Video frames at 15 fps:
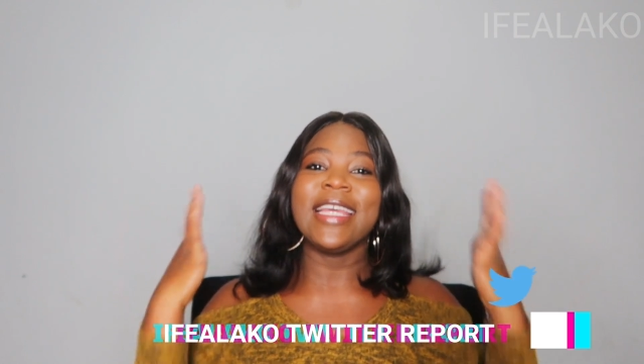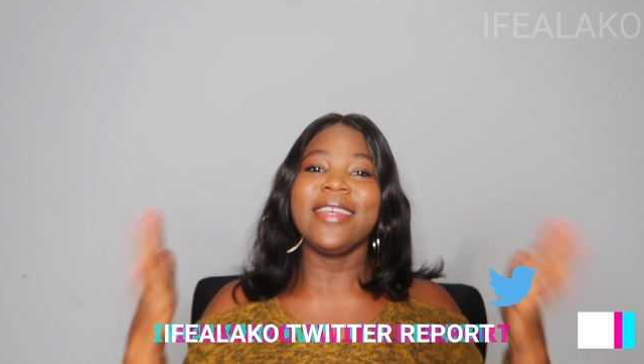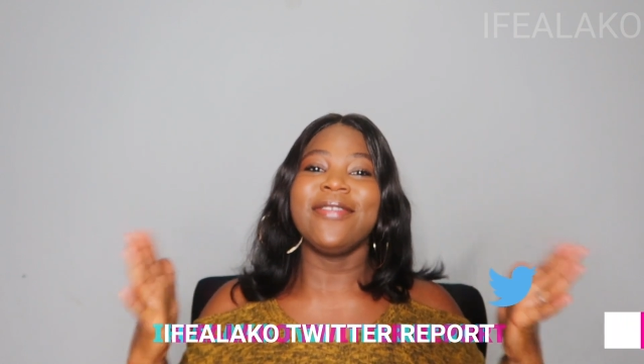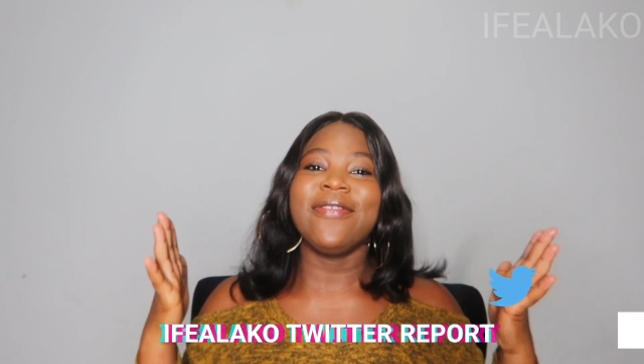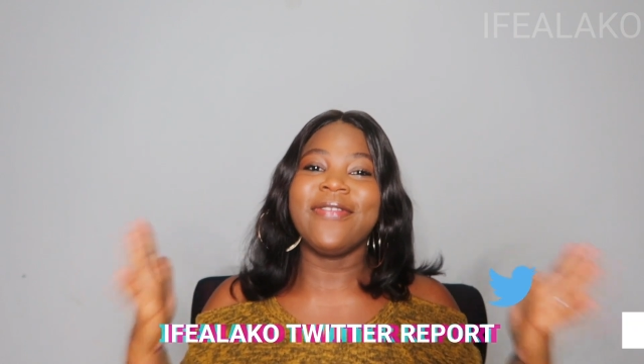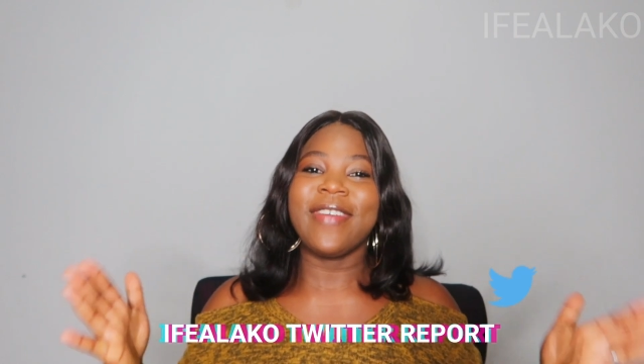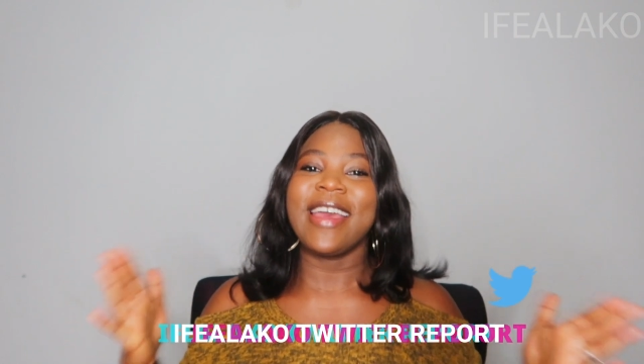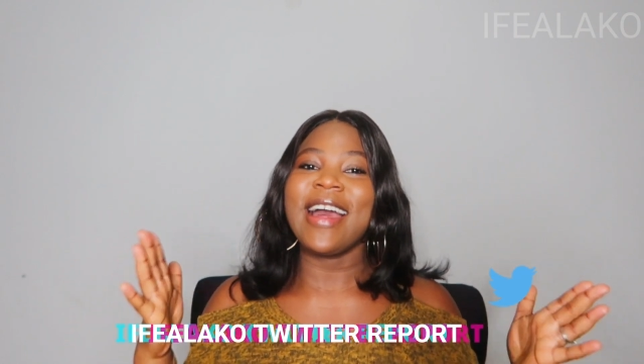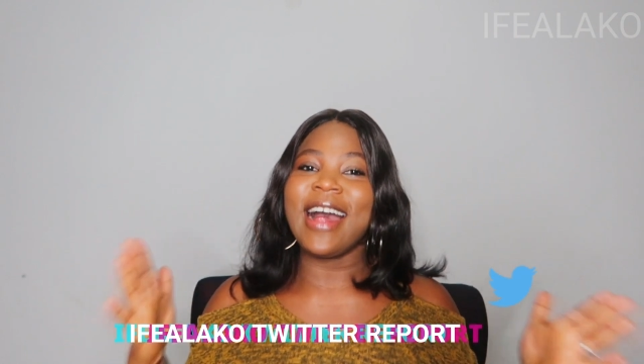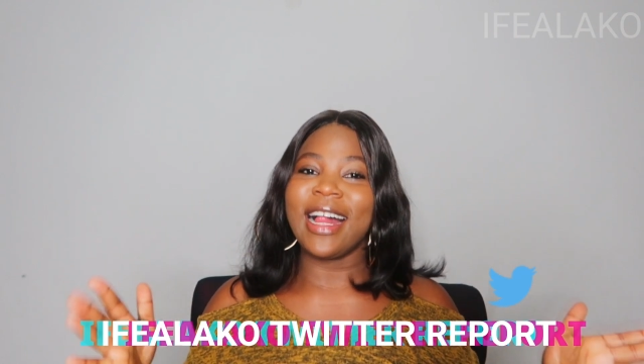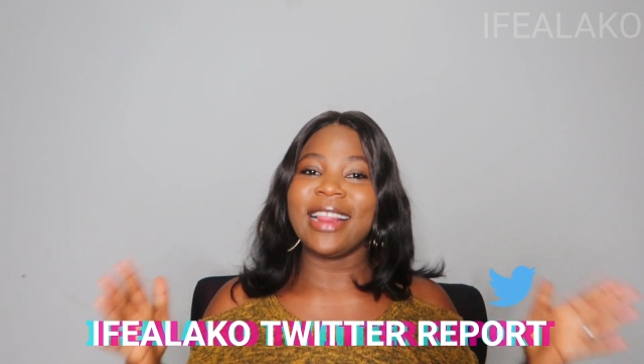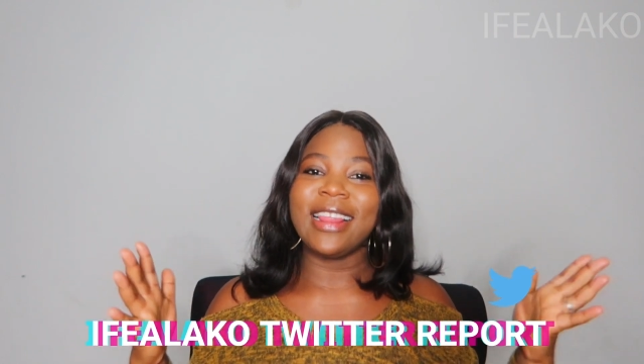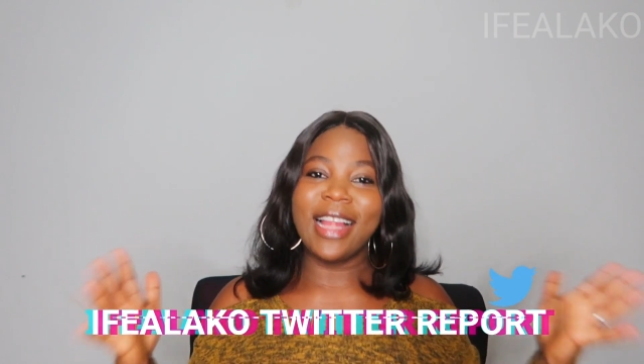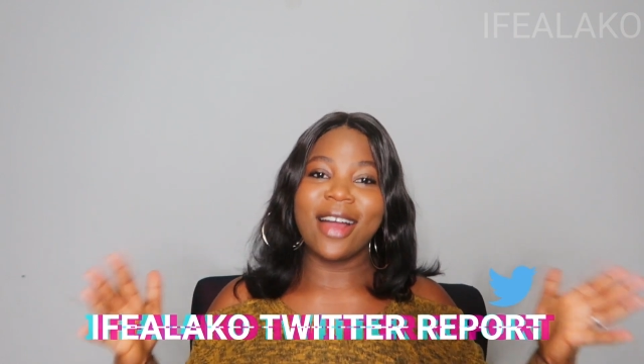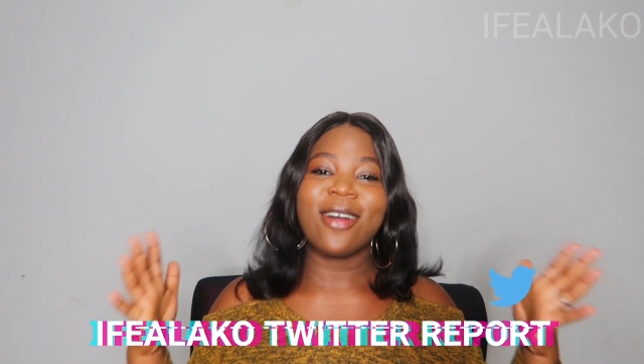
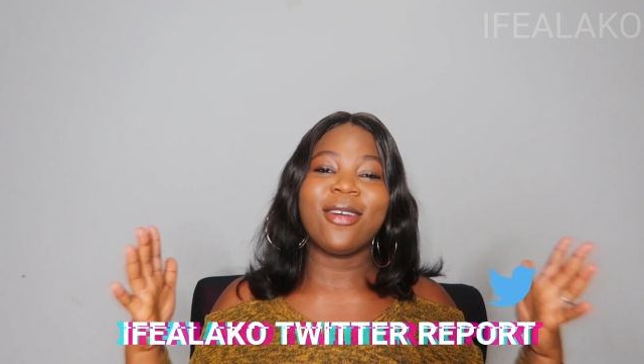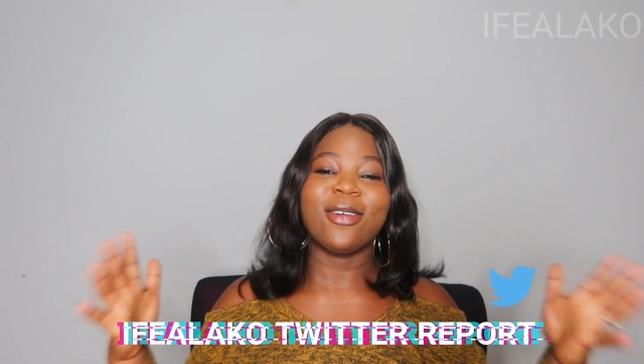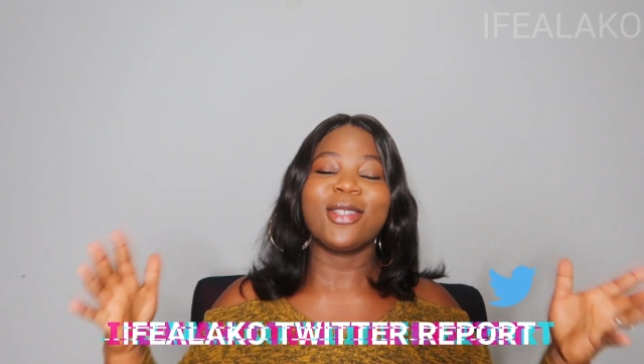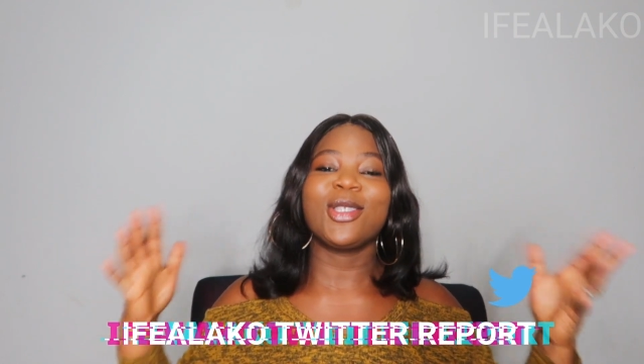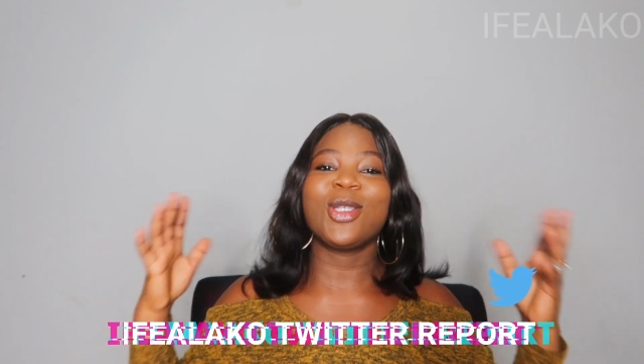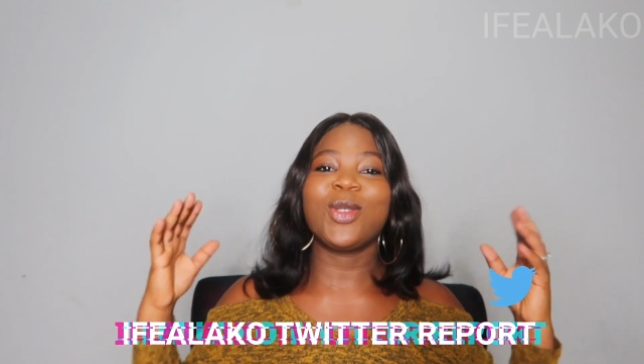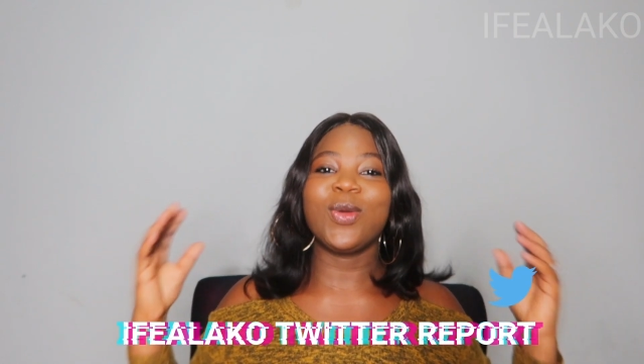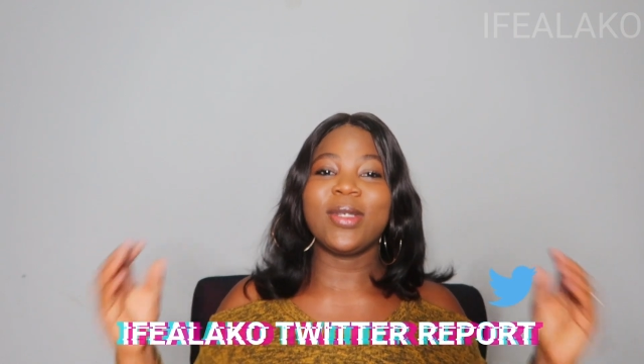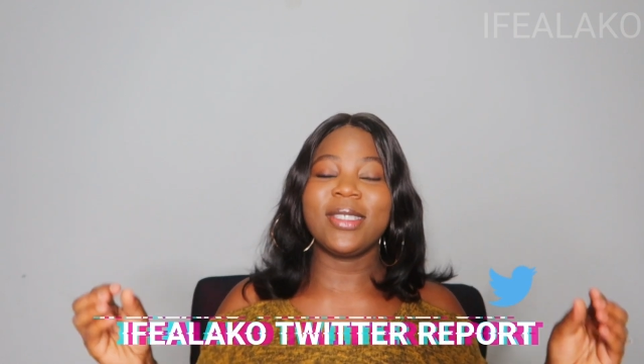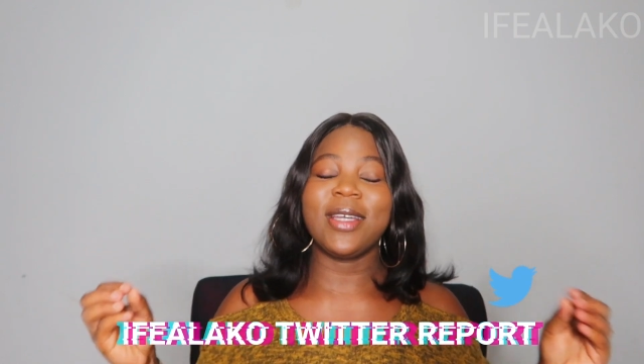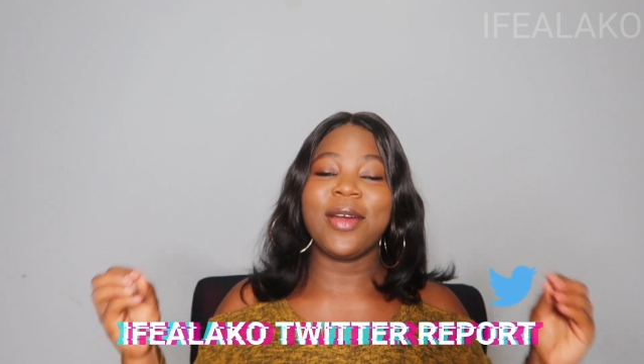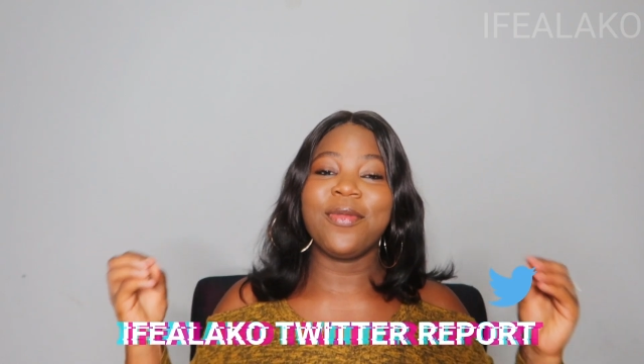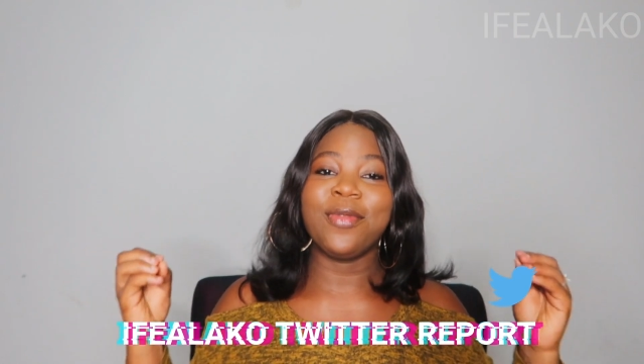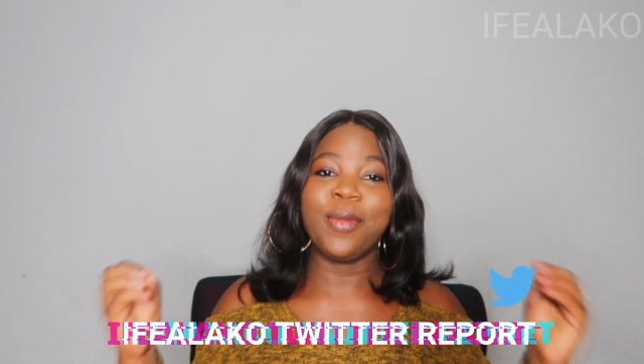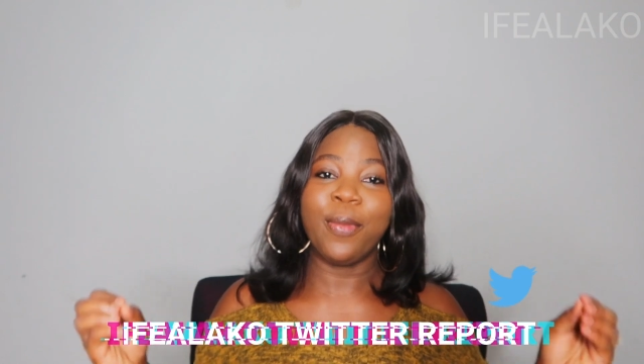Ifealako
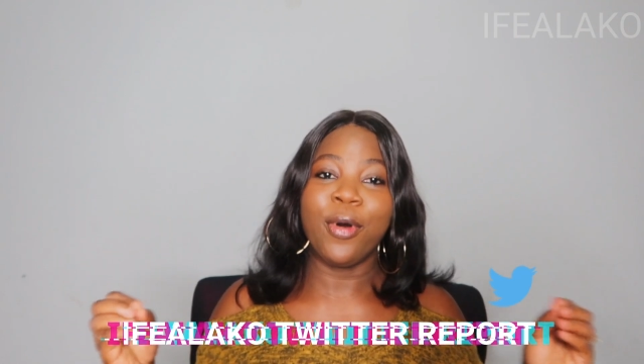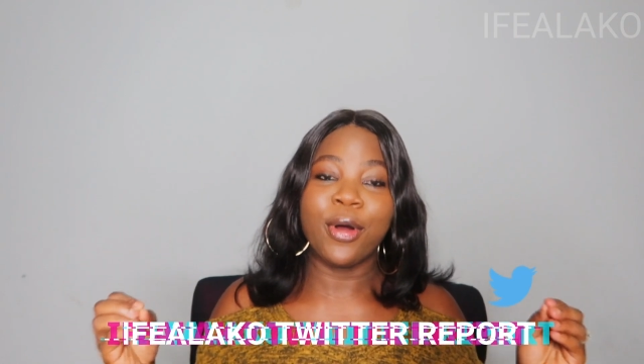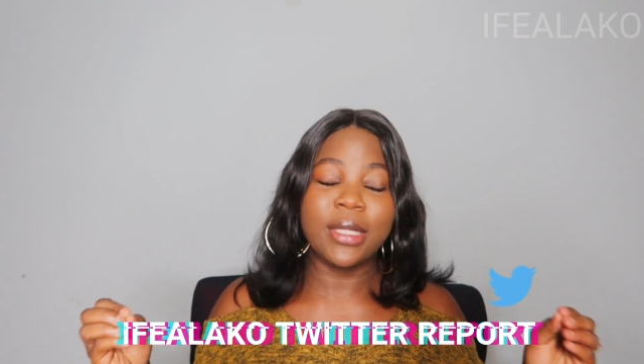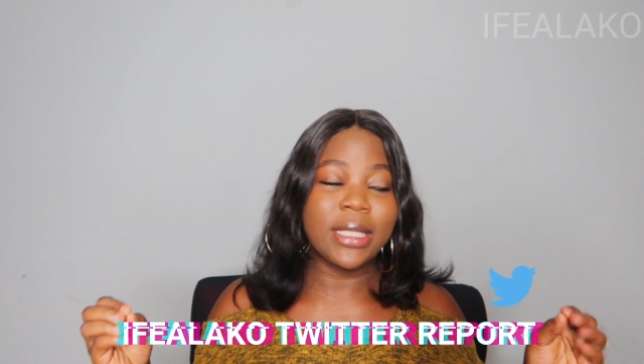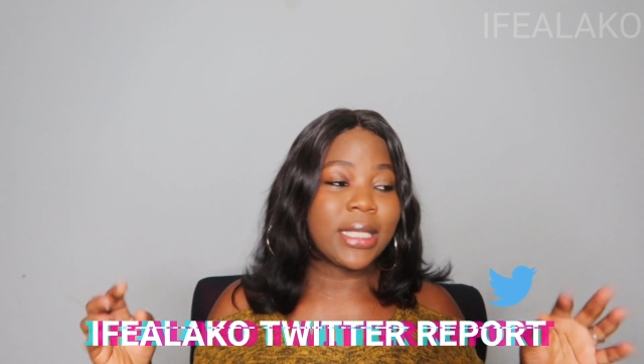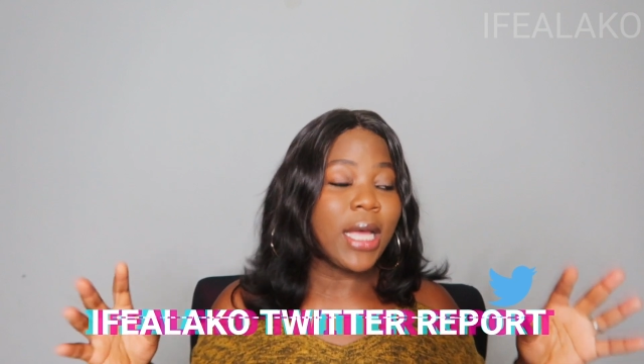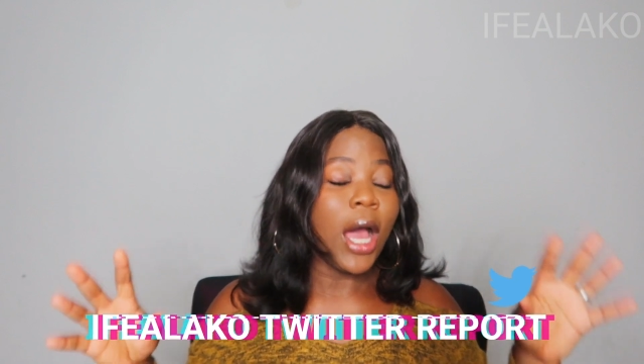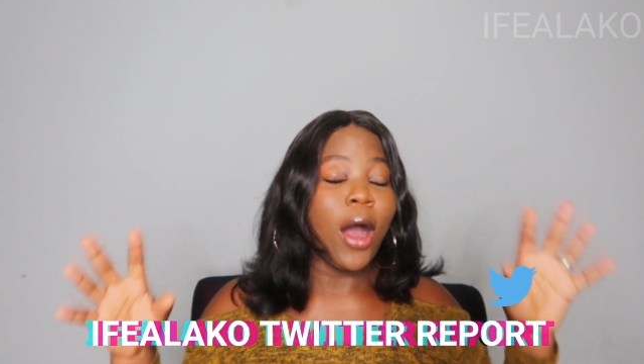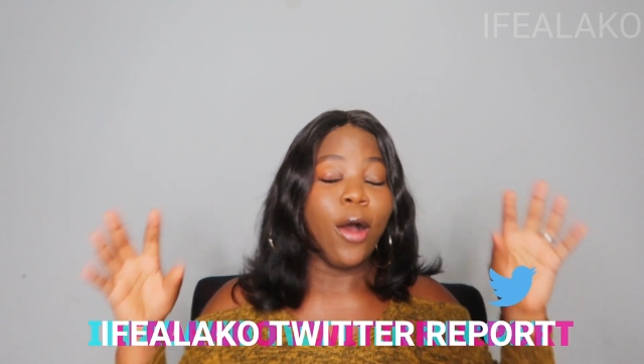Twitter report.